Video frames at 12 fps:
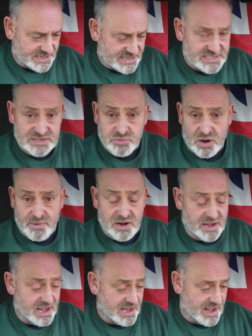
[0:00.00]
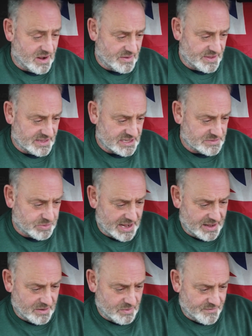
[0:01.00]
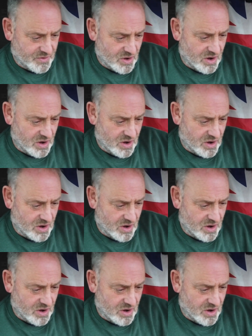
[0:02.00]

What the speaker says: So this is what we're looking at on the display. We've